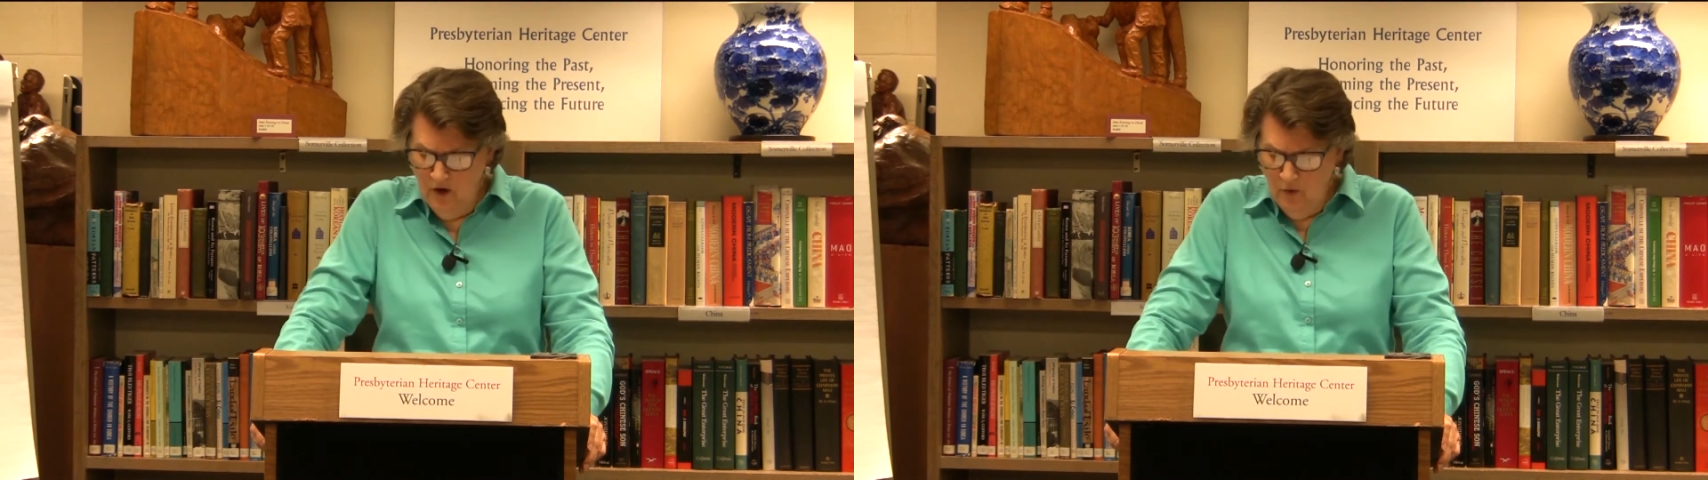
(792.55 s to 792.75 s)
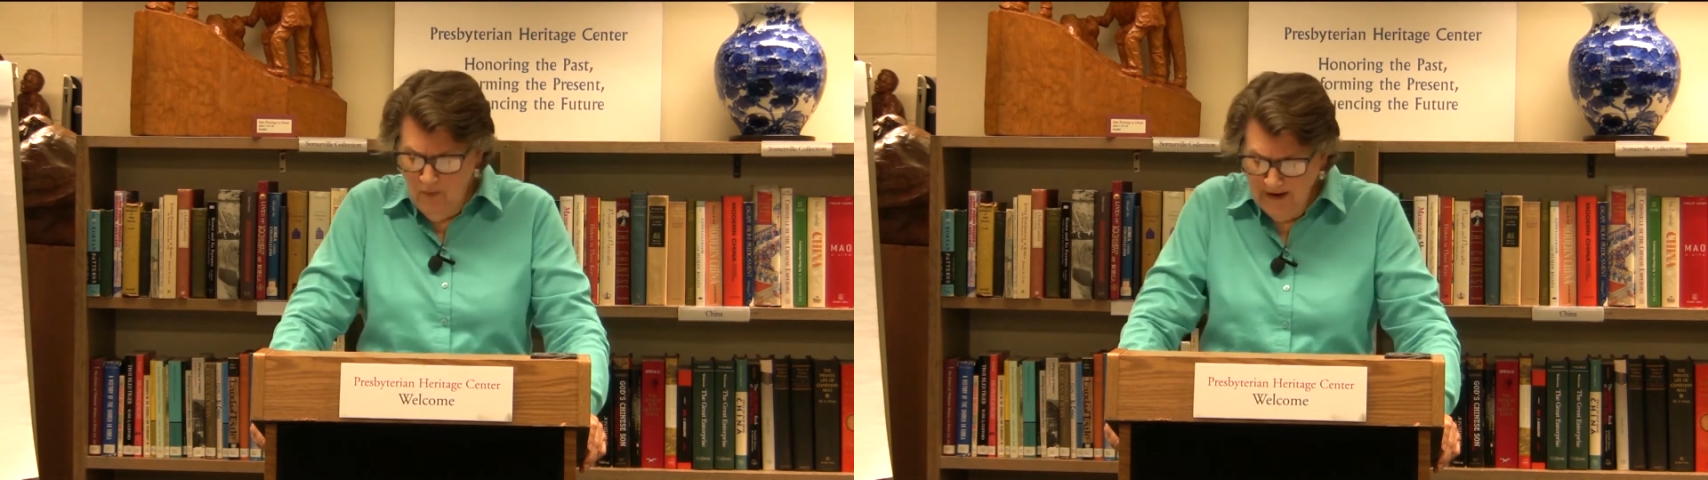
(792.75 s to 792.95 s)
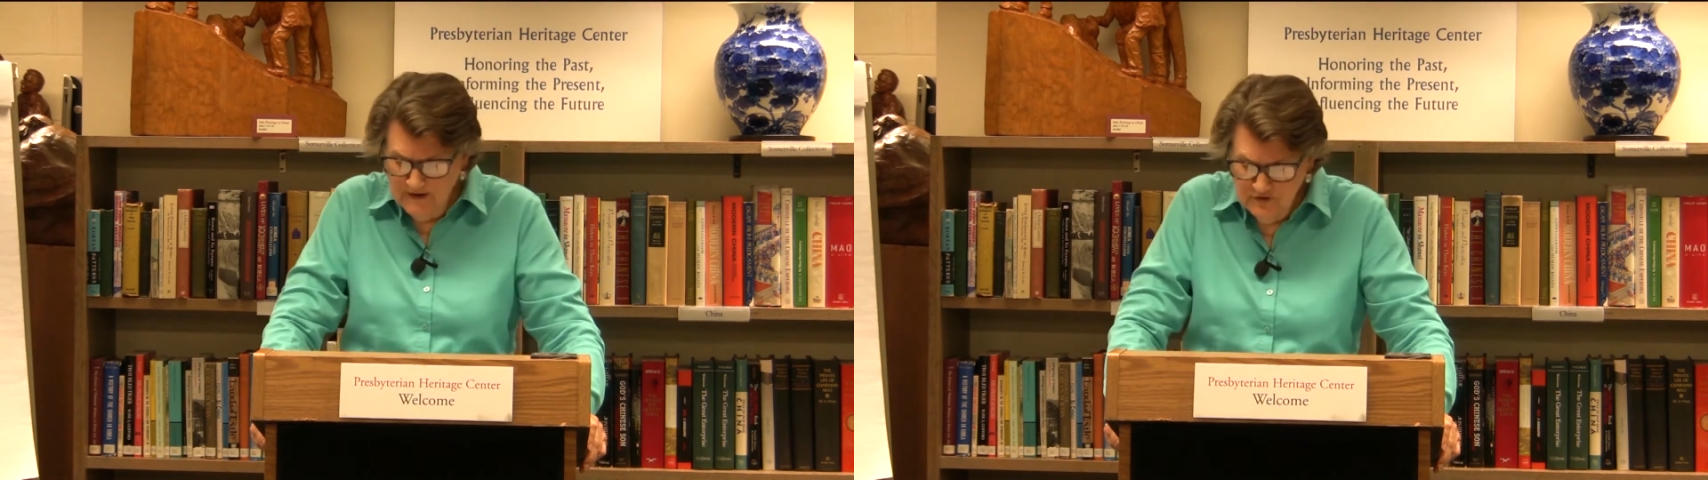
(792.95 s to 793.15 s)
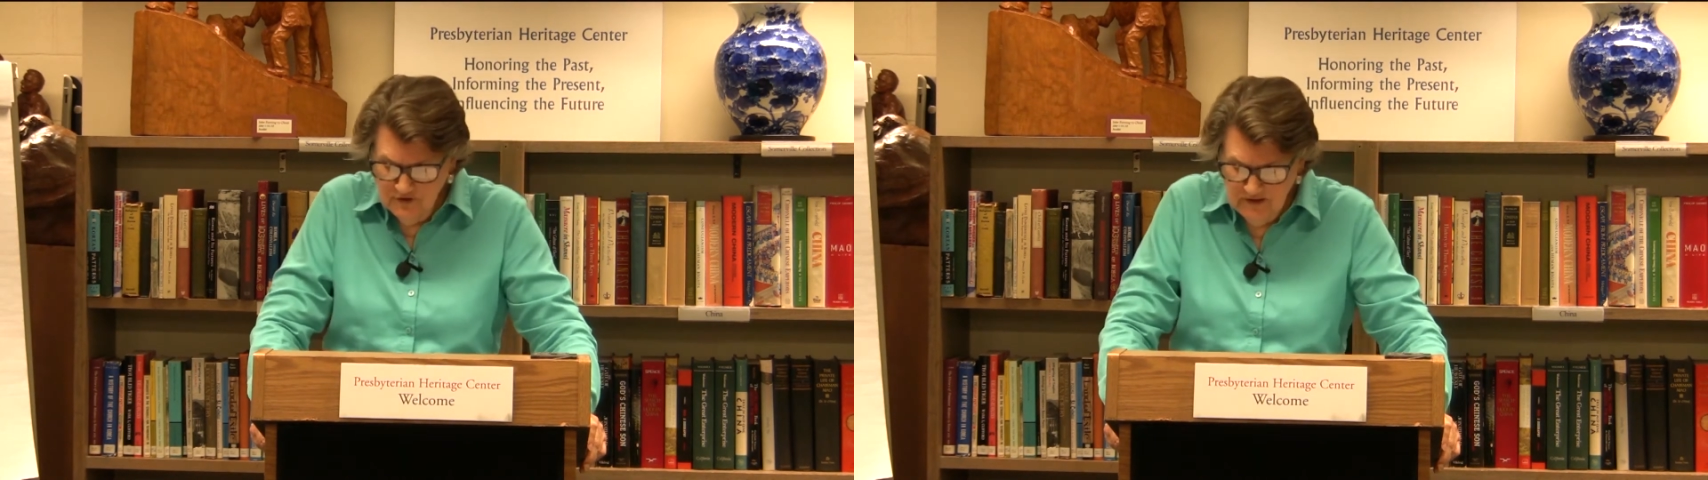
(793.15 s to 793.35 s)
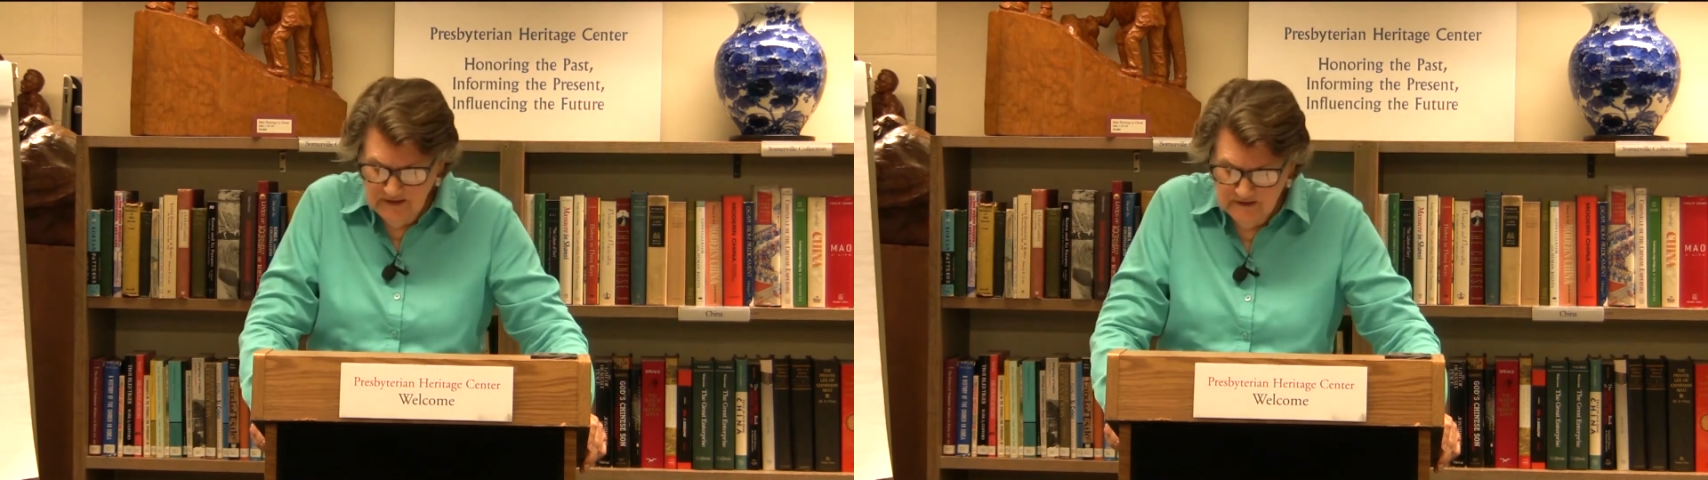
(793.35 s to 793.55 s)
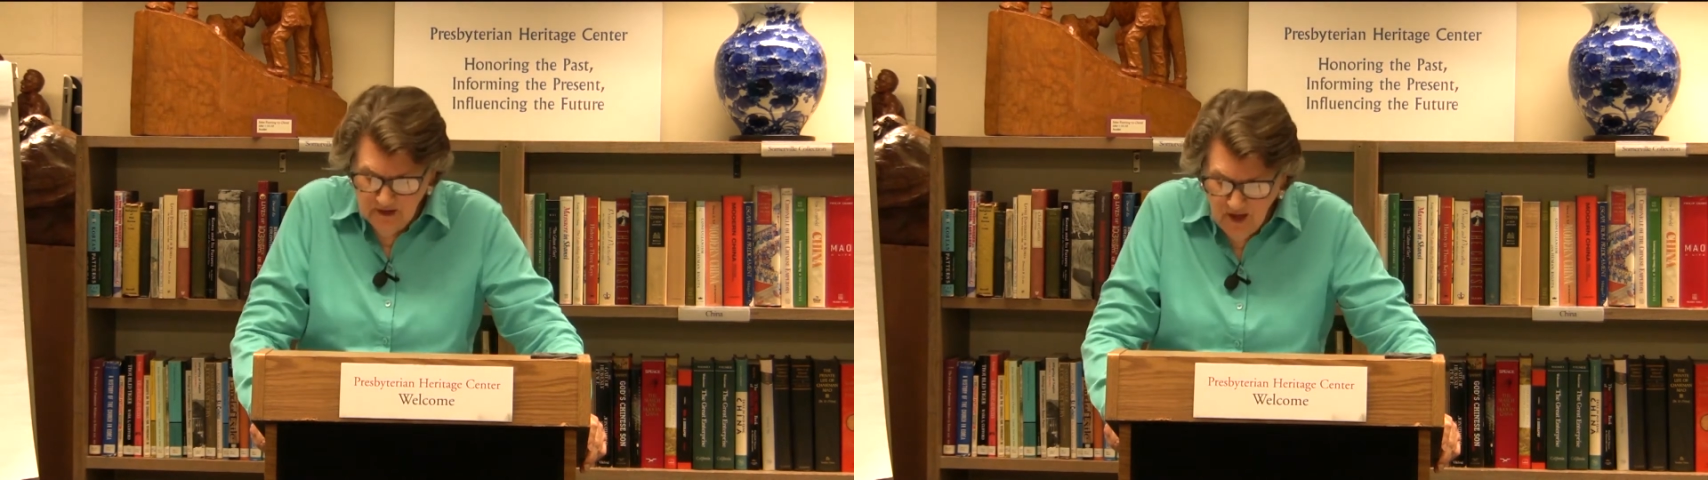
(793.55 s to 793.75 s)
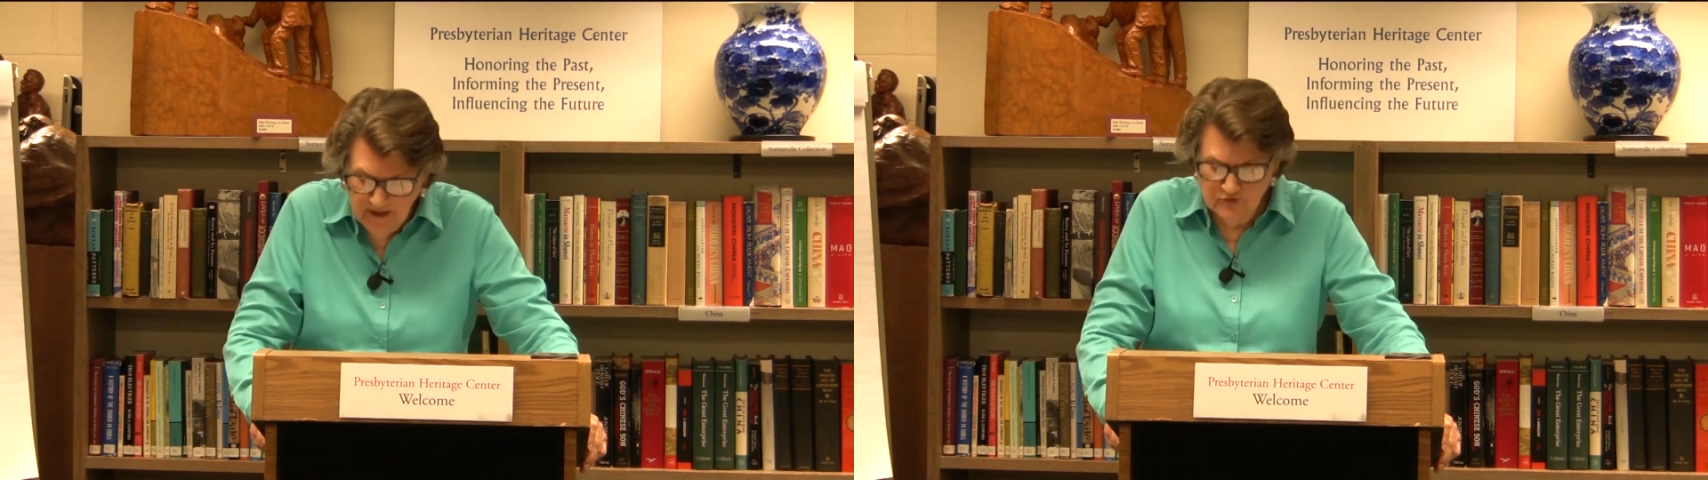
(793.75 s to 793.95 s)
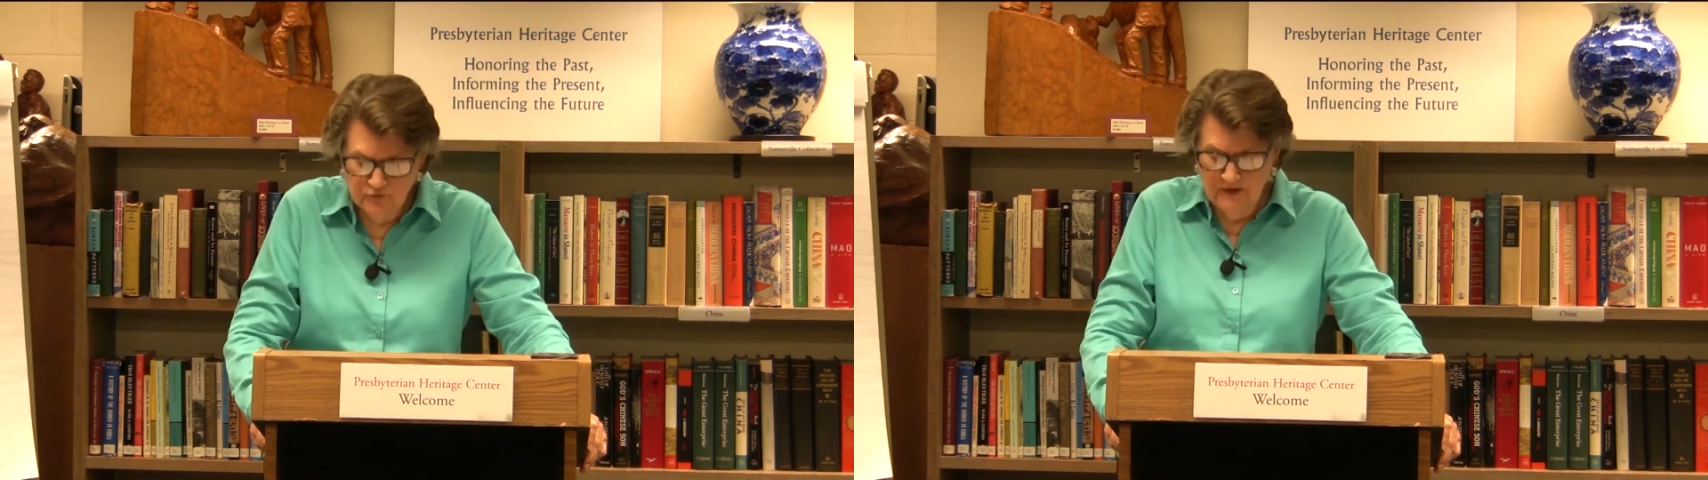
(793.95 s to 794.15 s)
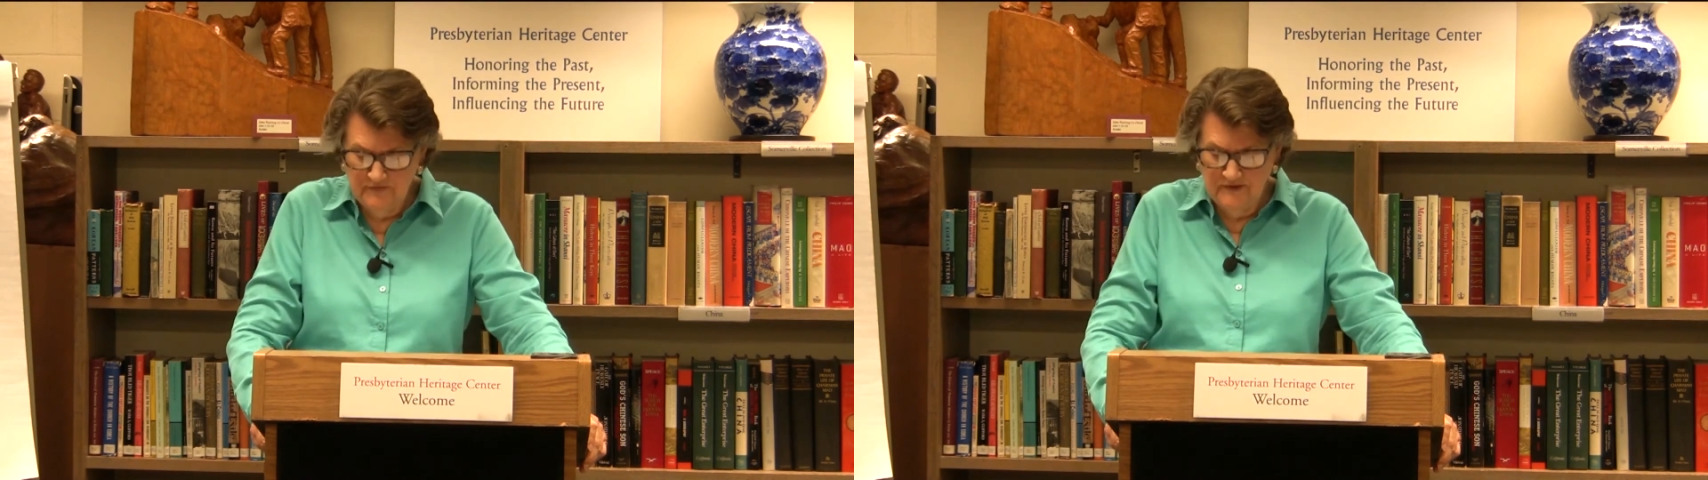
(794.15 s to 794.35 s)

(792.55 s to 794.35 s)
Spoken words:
Why should it not treat